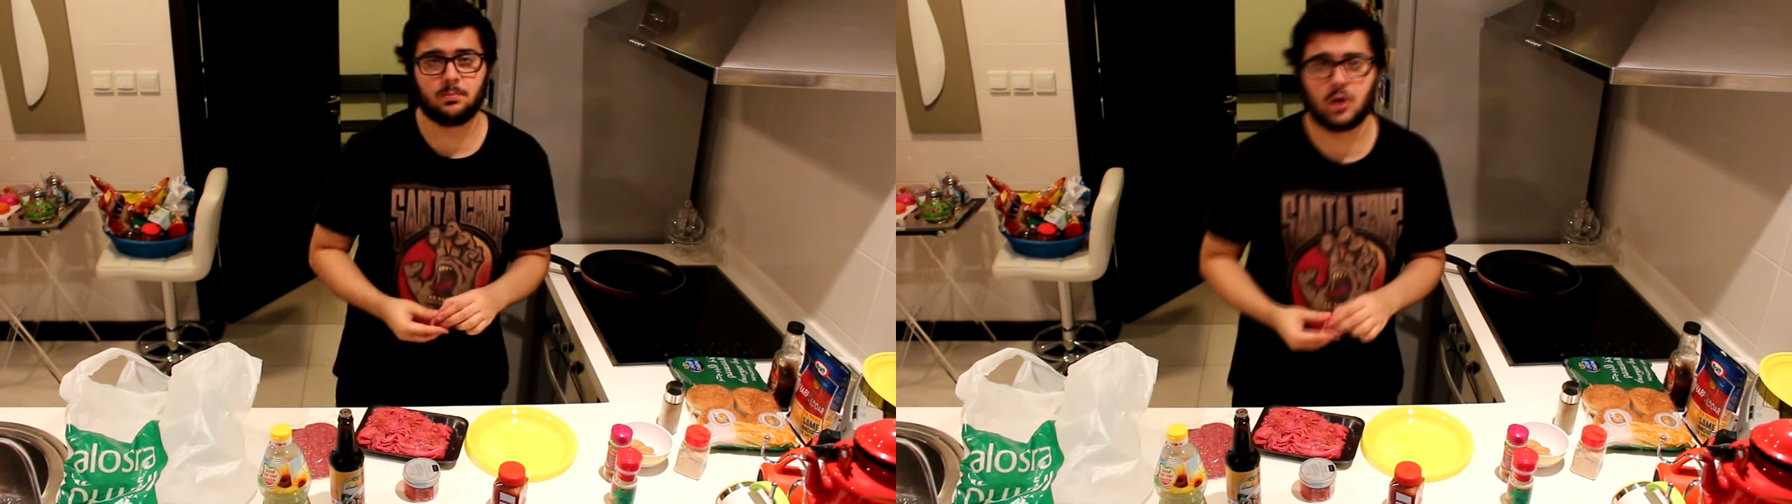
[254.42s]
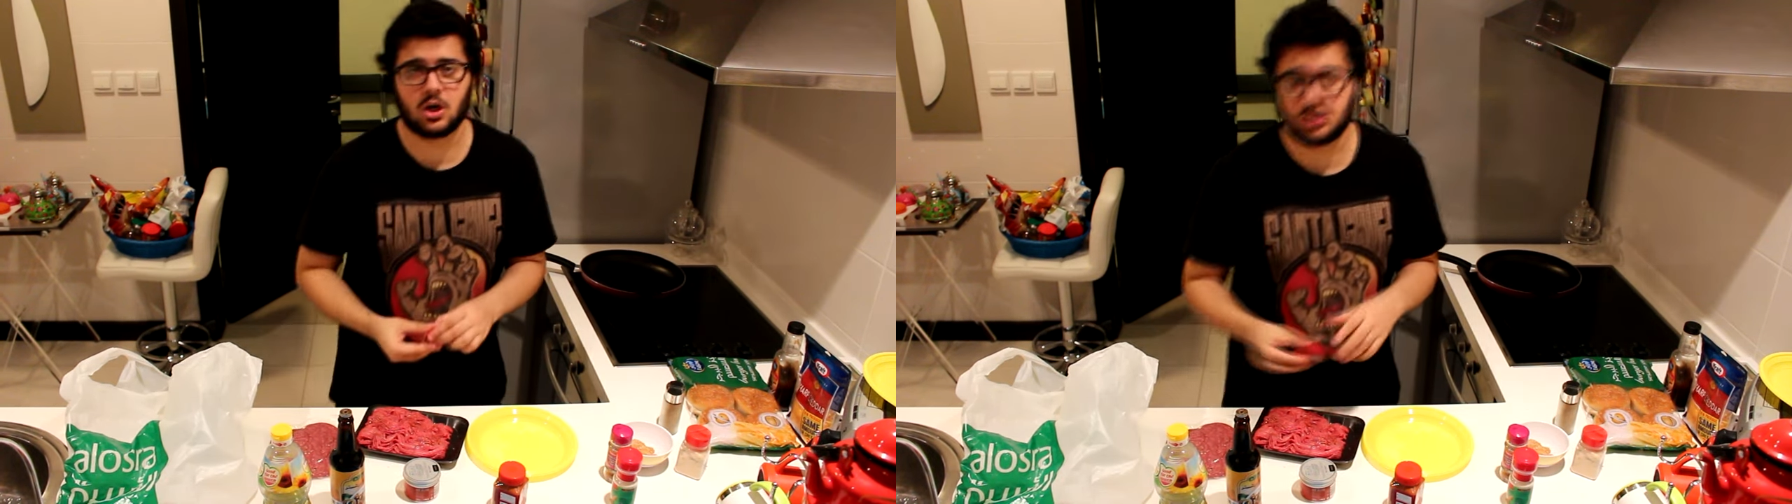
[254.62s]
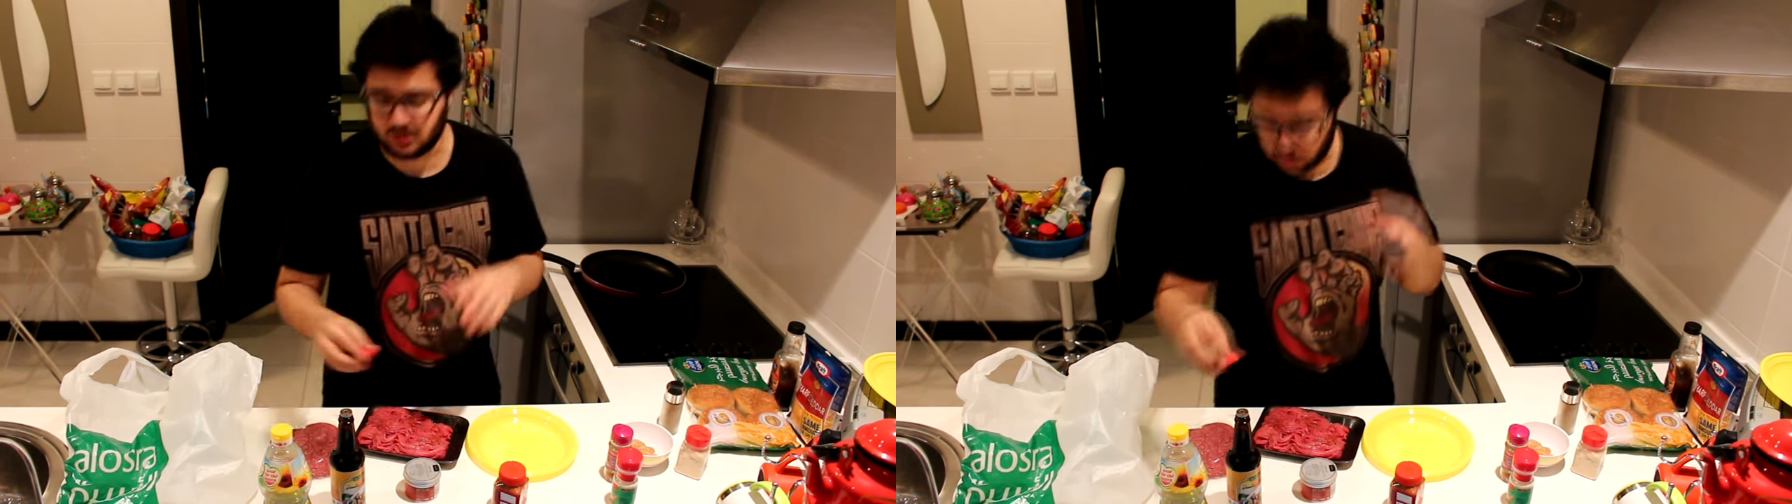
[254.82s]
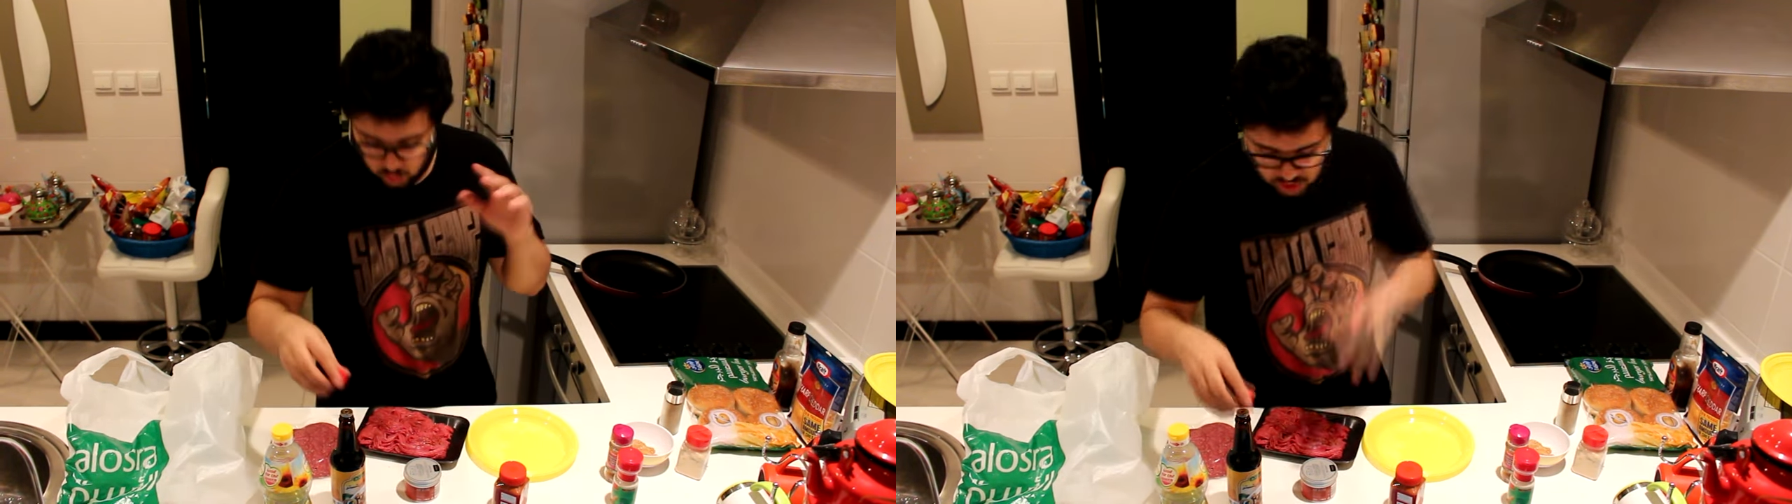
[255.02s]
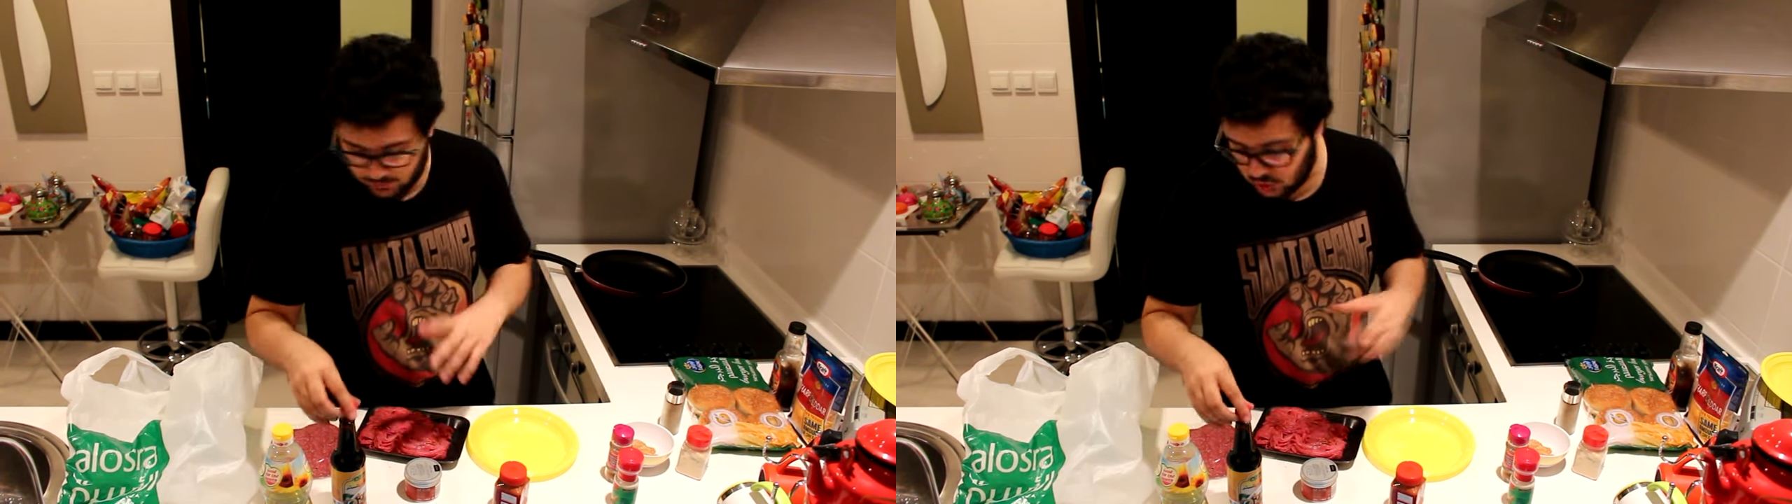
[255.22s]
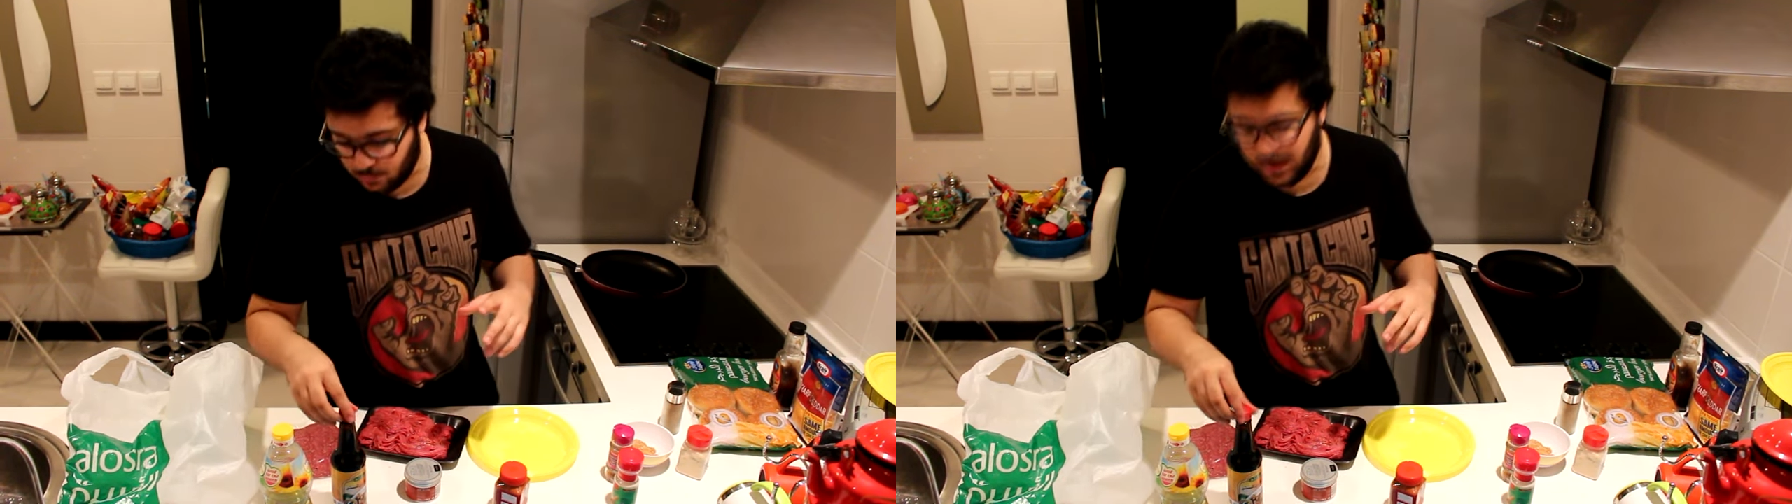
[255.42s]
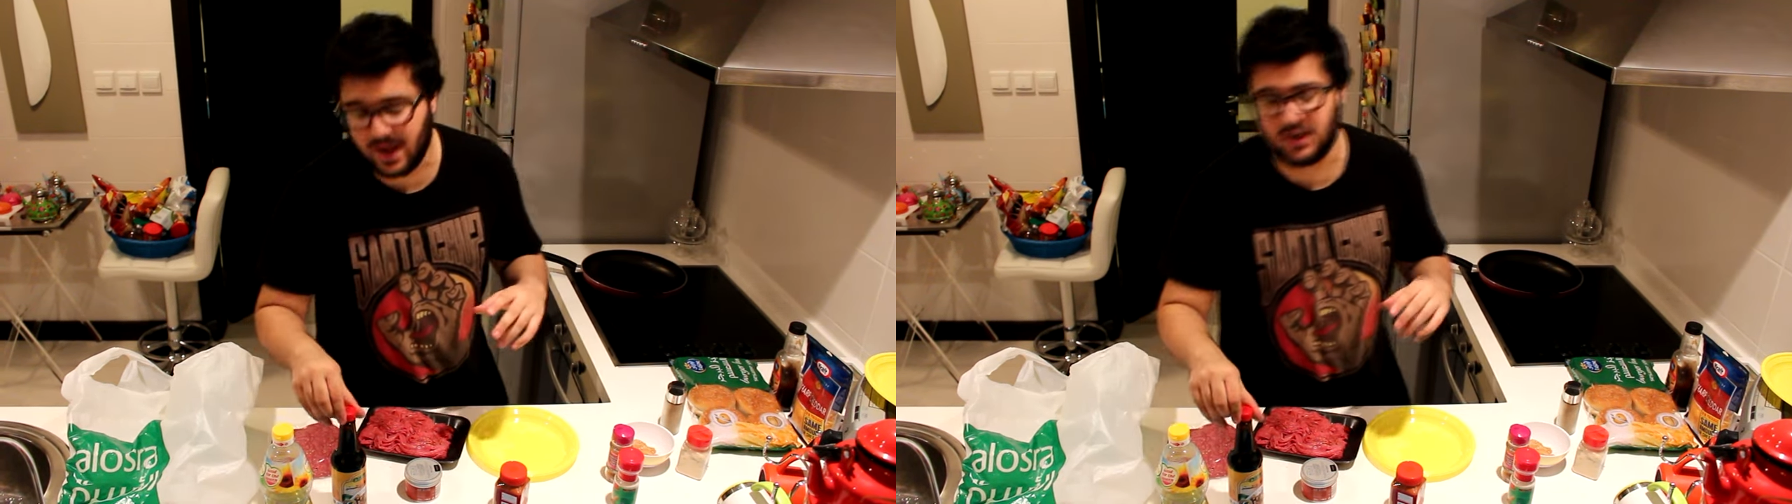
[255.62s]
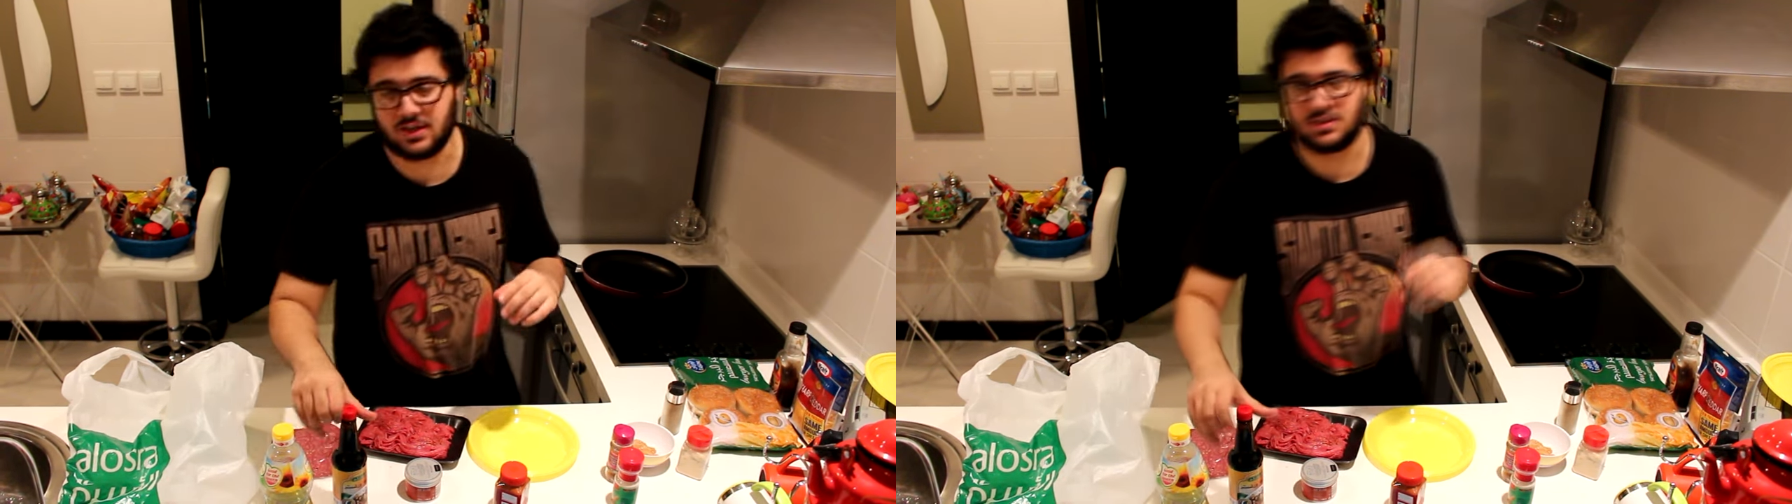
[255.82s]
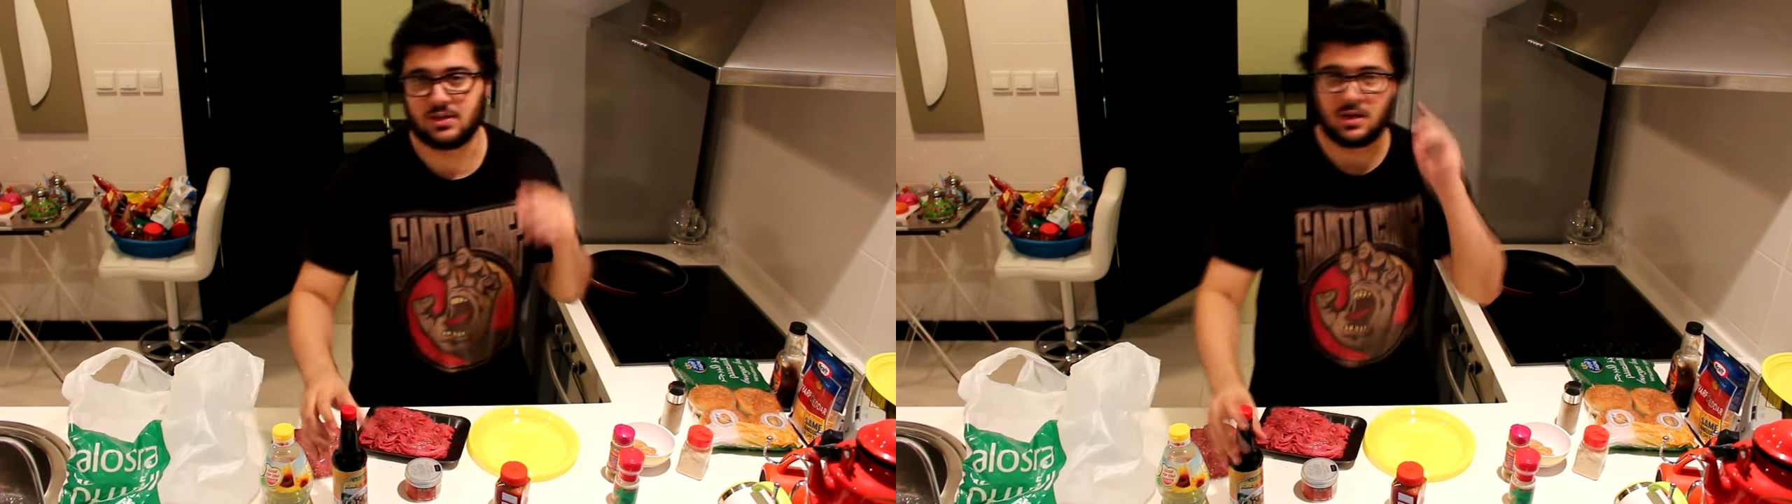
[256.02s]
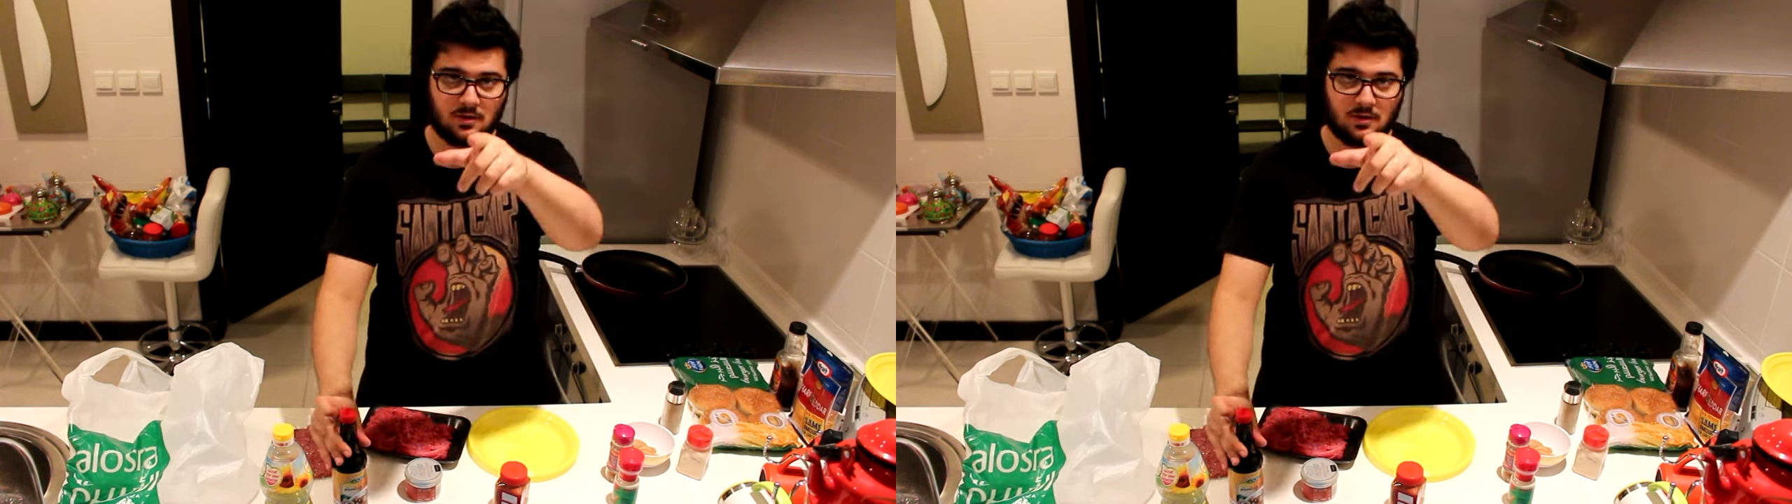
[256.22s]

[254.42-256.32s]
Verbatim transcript: the balls, squish them into patties,